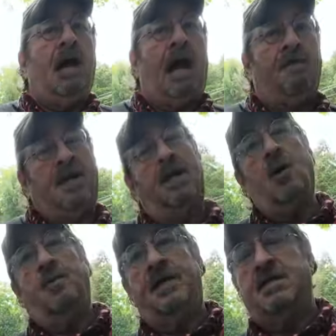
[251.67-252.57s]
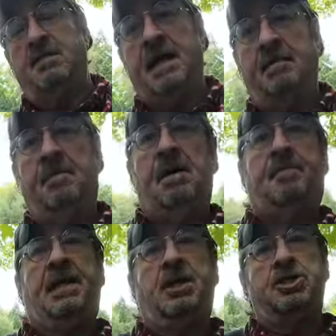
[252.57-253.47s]
I'm going to go visit them
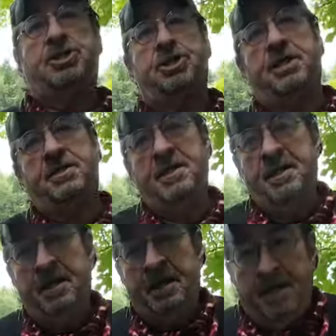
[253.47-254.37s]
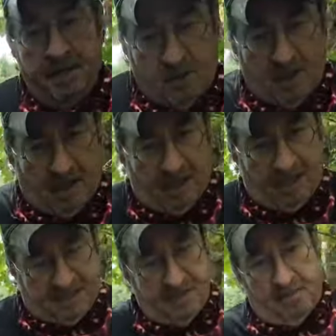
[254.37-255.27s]
up in Lachute. Uh,
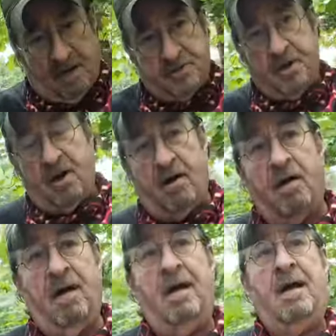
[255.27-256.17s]
it's near Montreal.